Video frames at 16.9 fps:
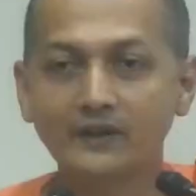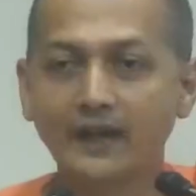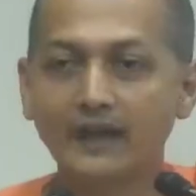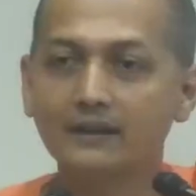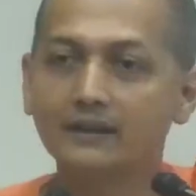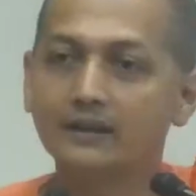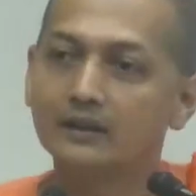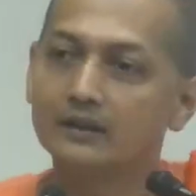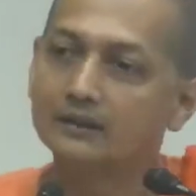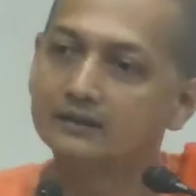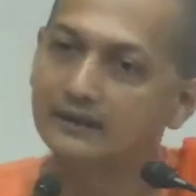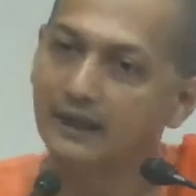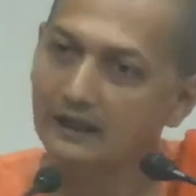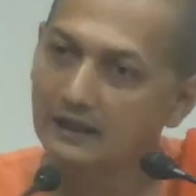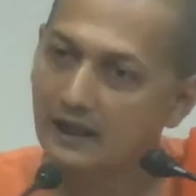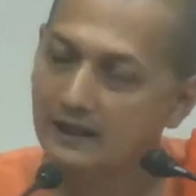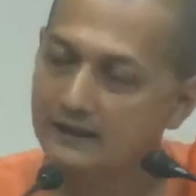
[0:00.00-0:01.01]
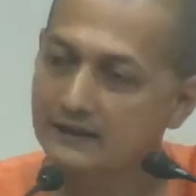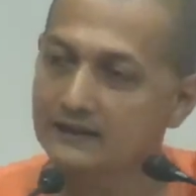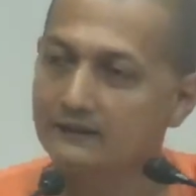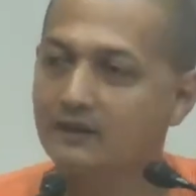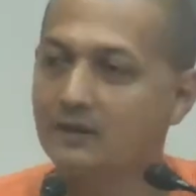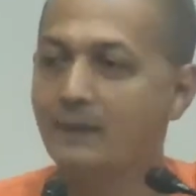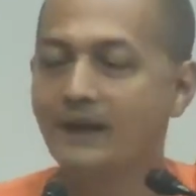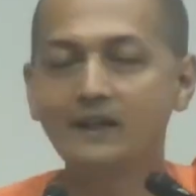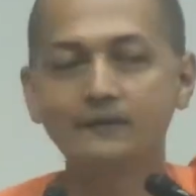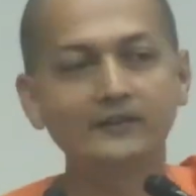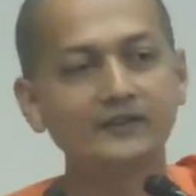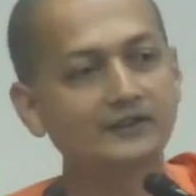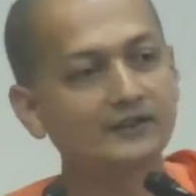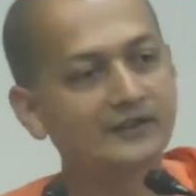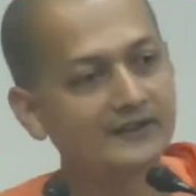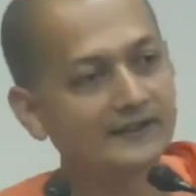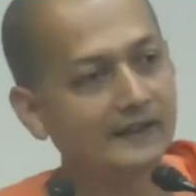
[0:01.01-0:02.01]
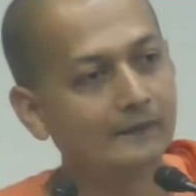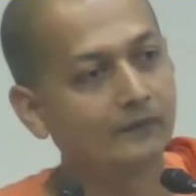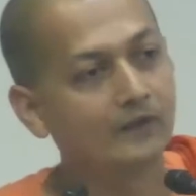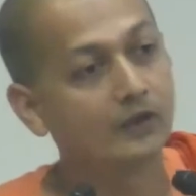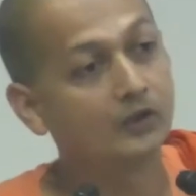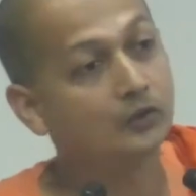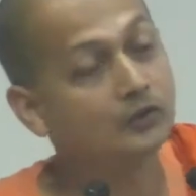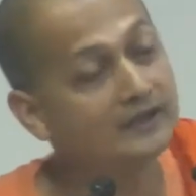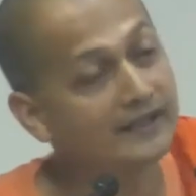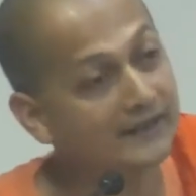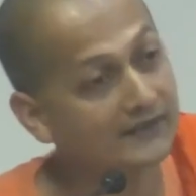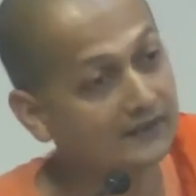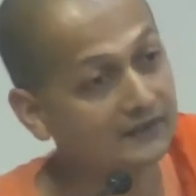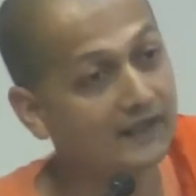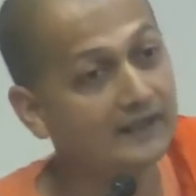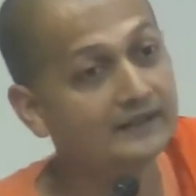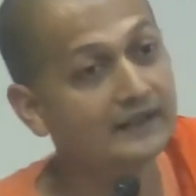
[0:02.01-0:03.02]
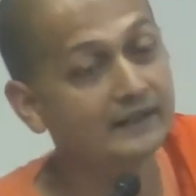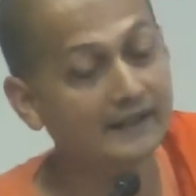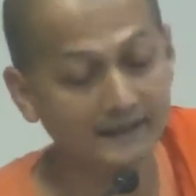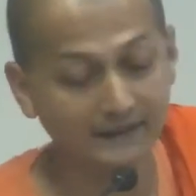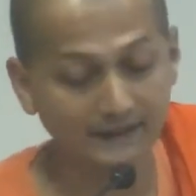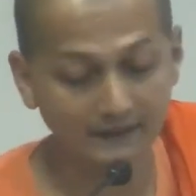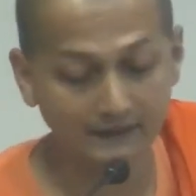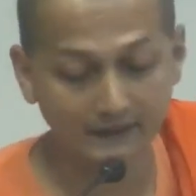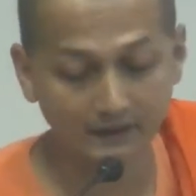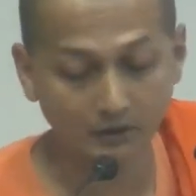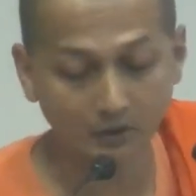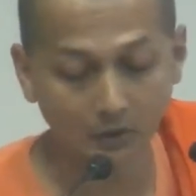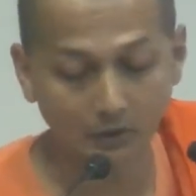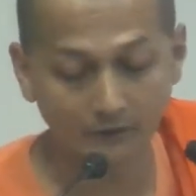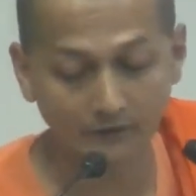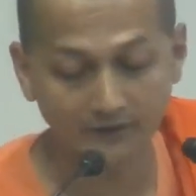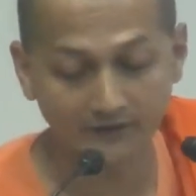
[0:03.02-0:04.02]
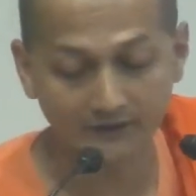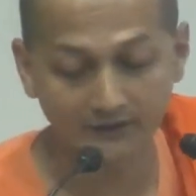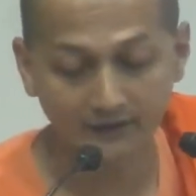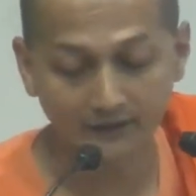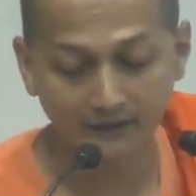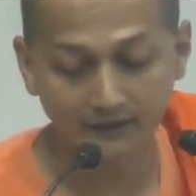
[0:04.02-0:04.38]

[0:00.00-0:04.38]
that, that Ananda will manifest itself to the extent that I can let go of this.